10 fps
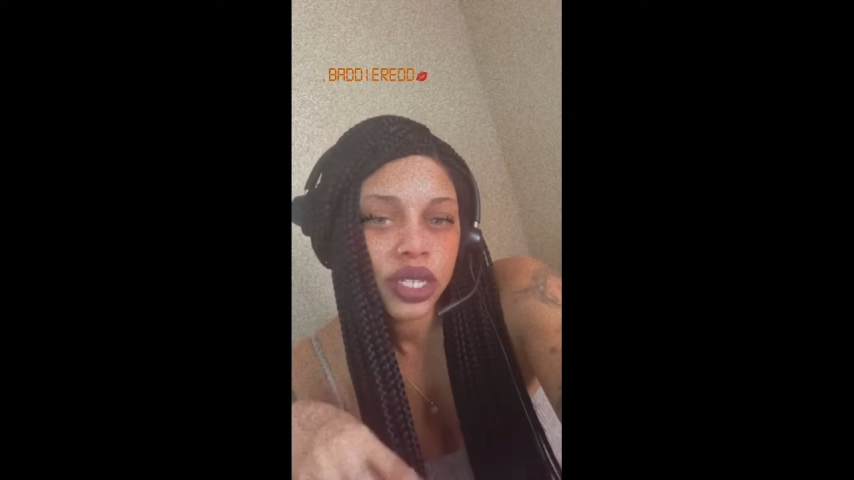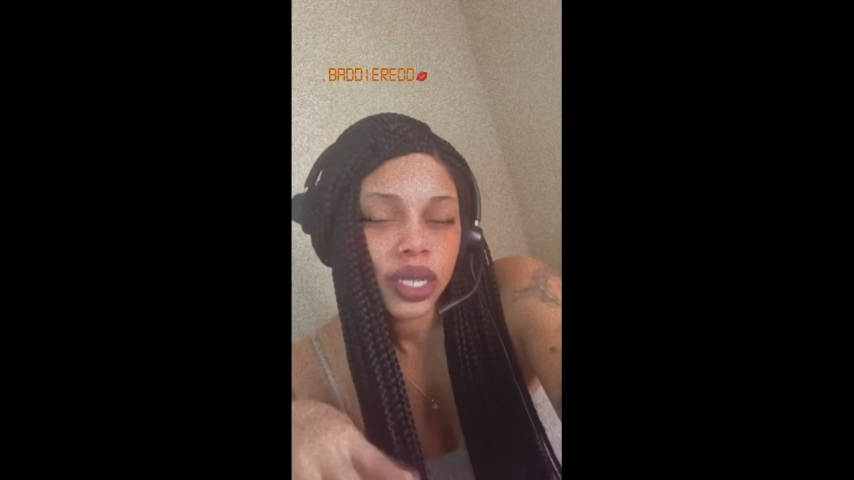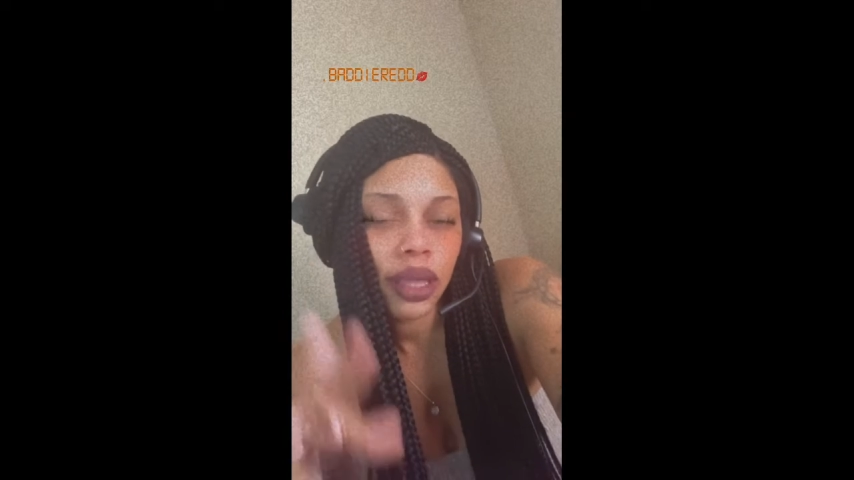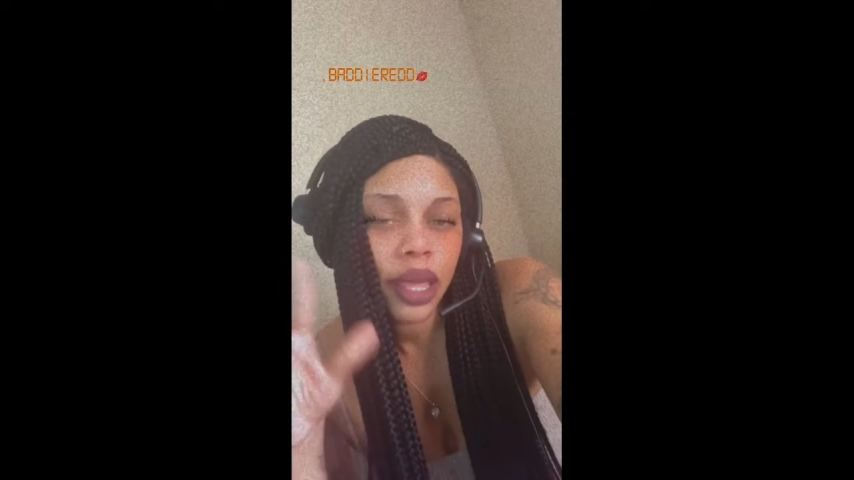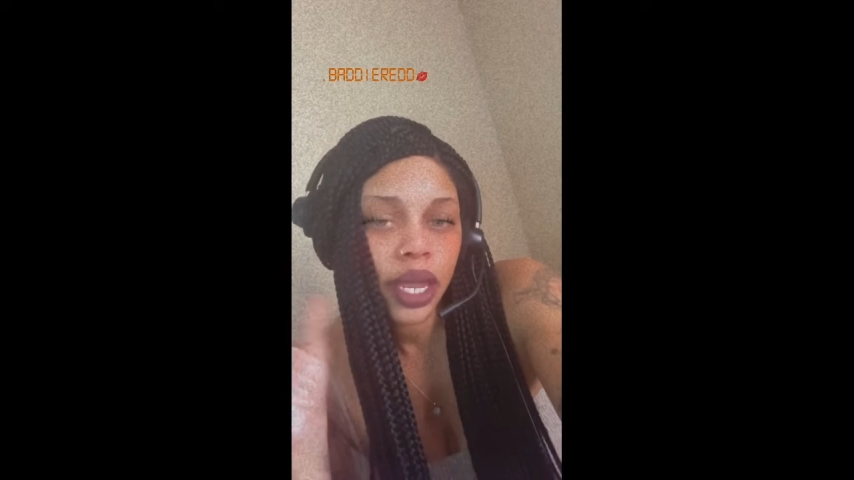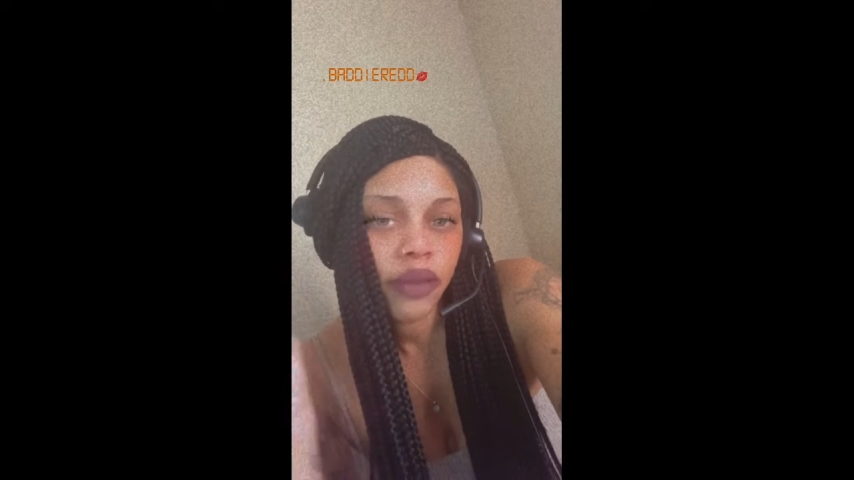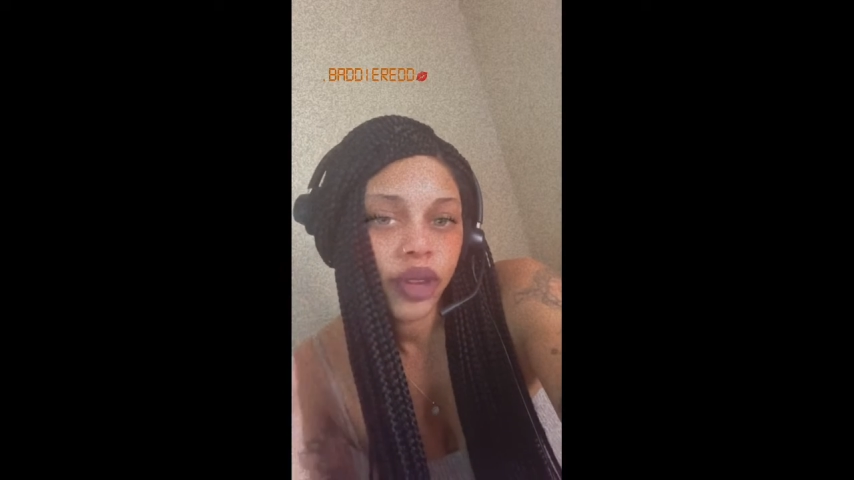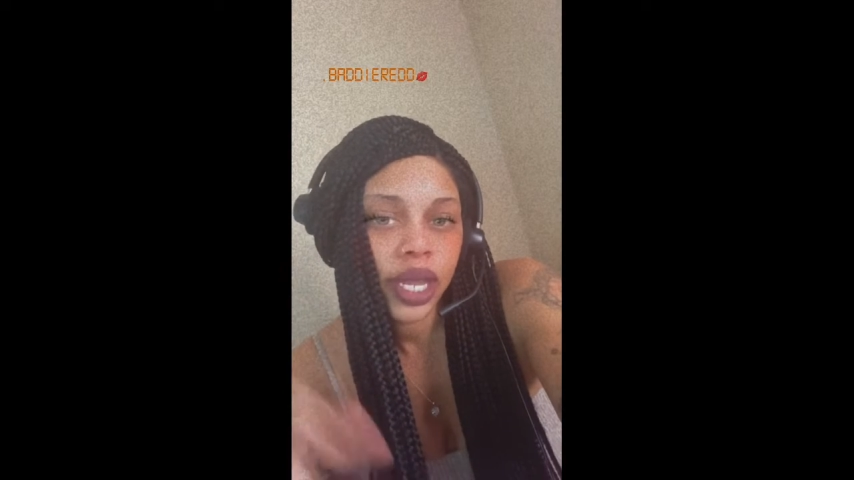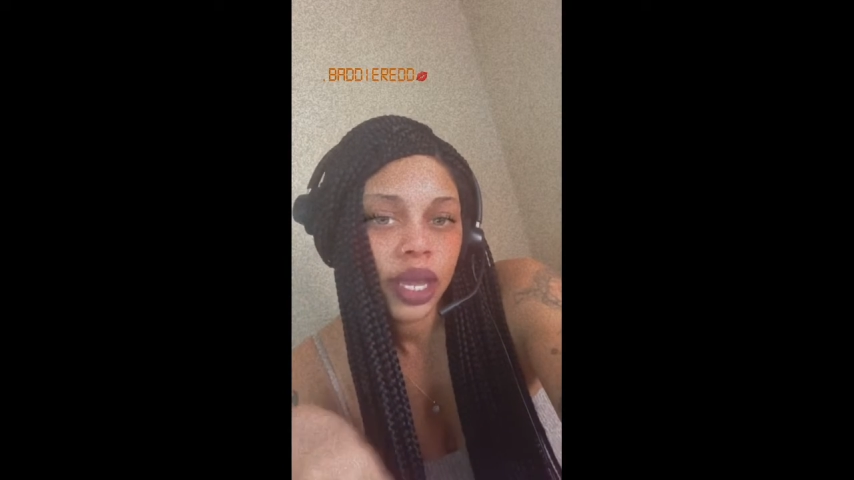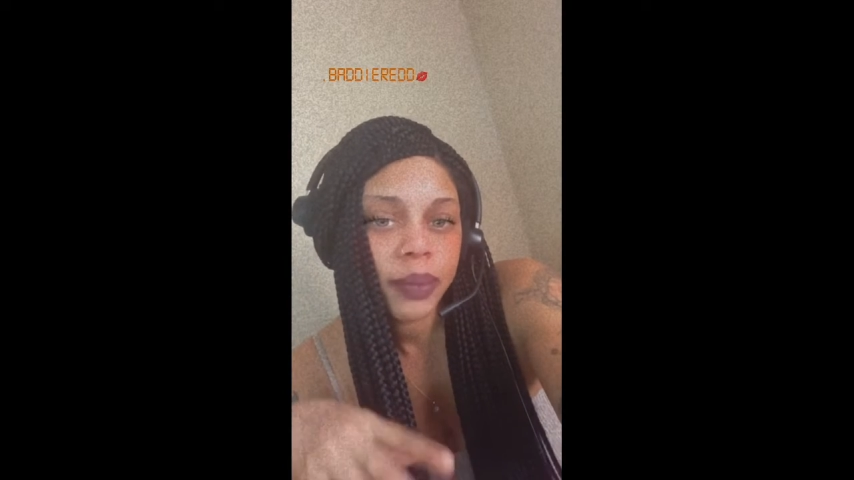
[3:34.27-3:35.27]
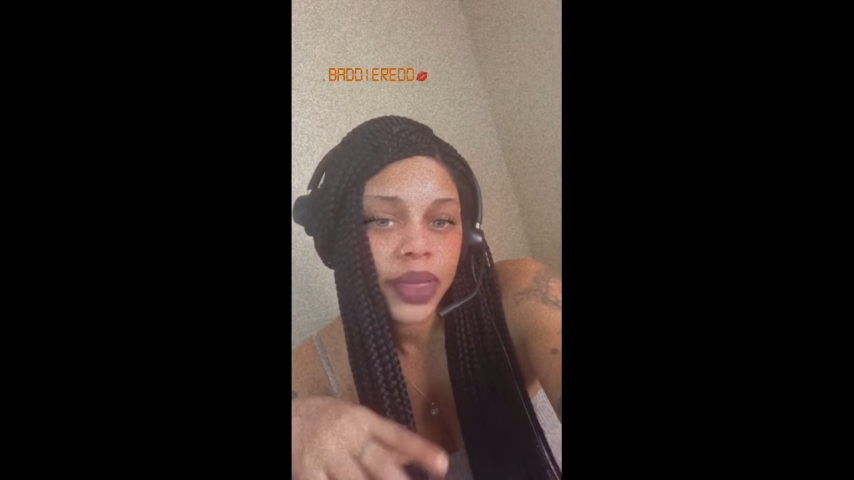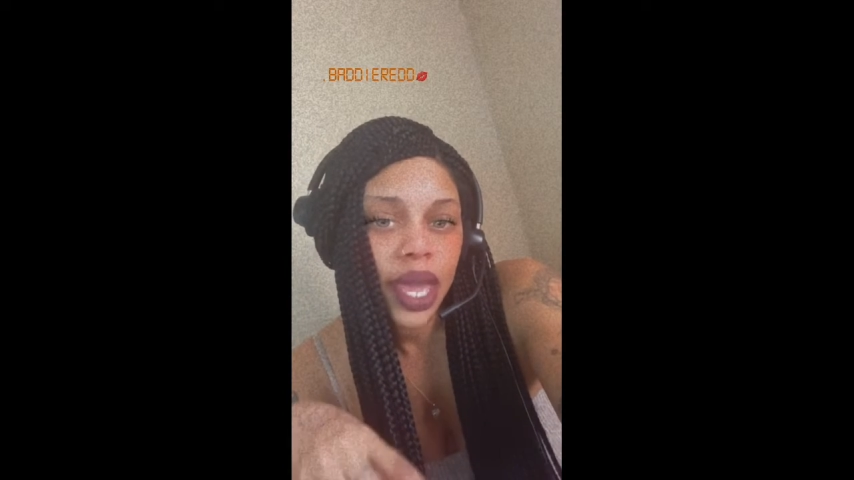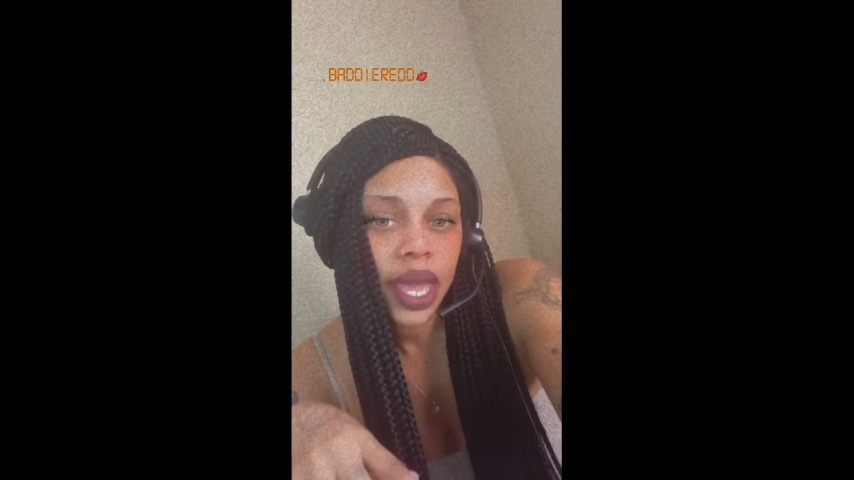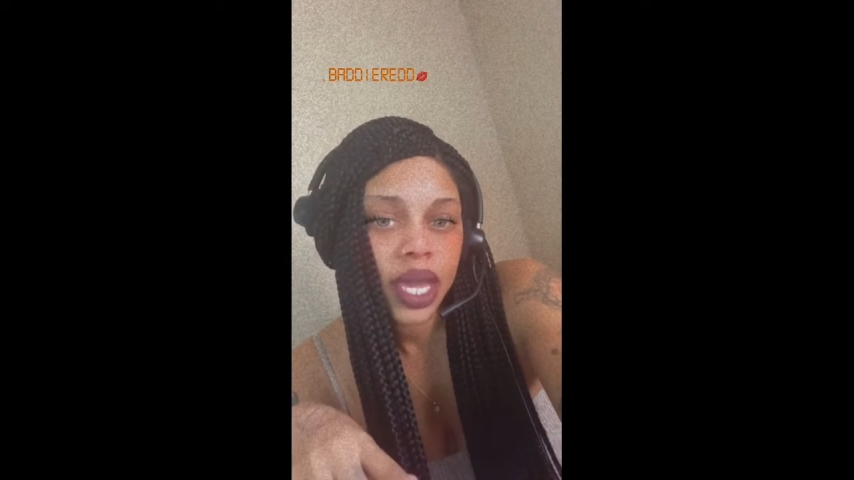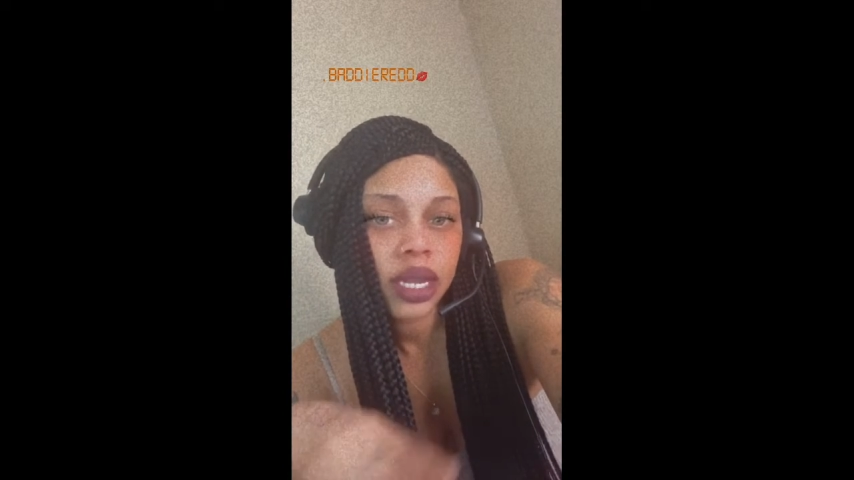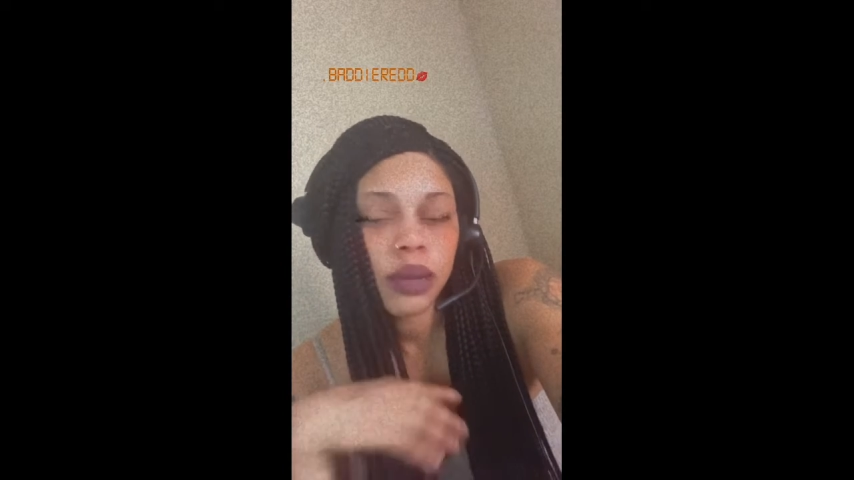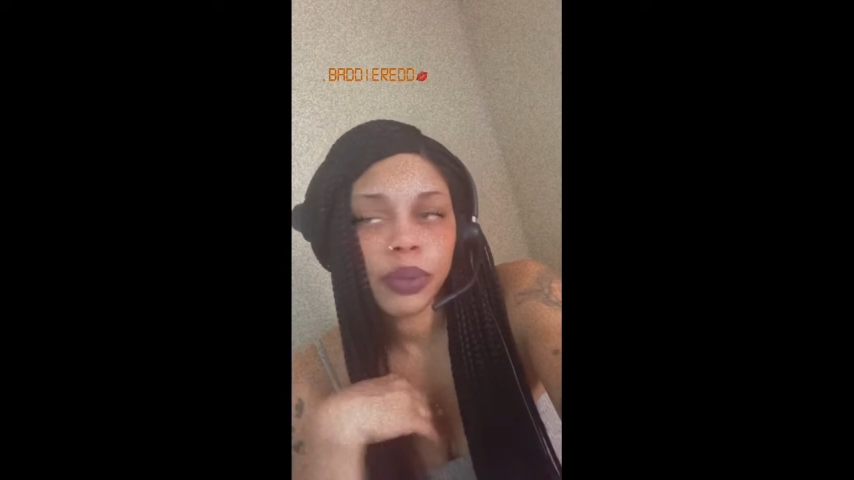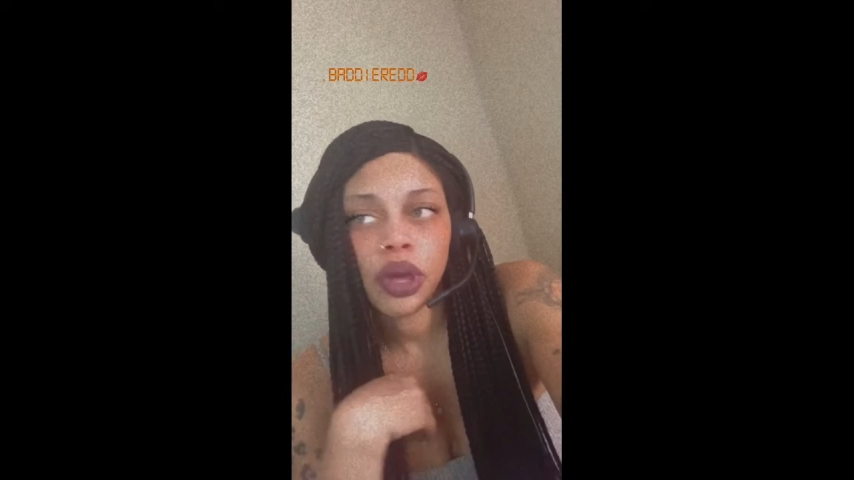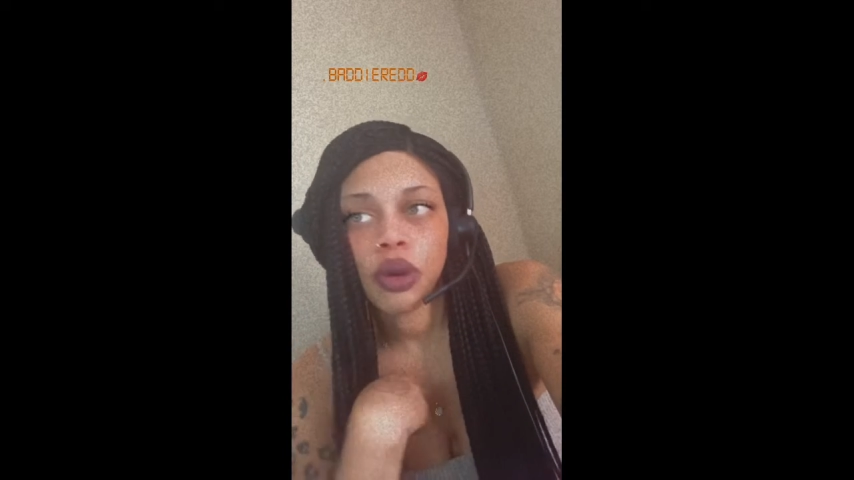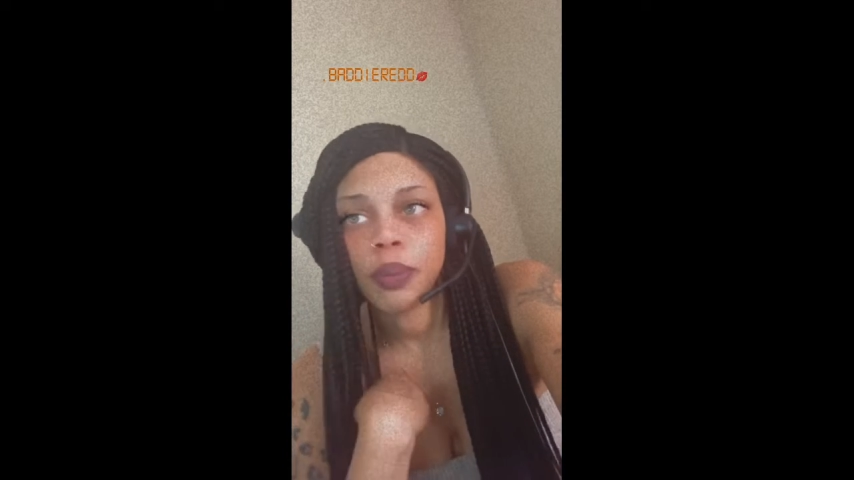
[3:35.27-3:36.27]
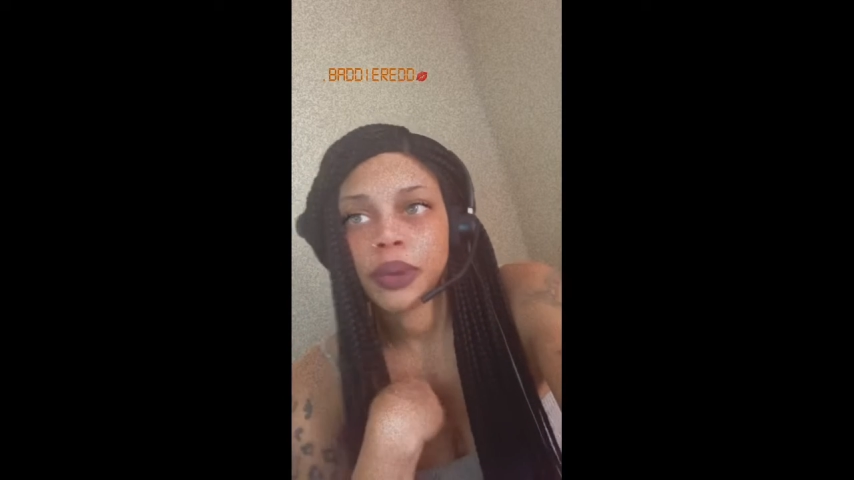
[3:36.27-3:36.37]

delete every damn thing and upload.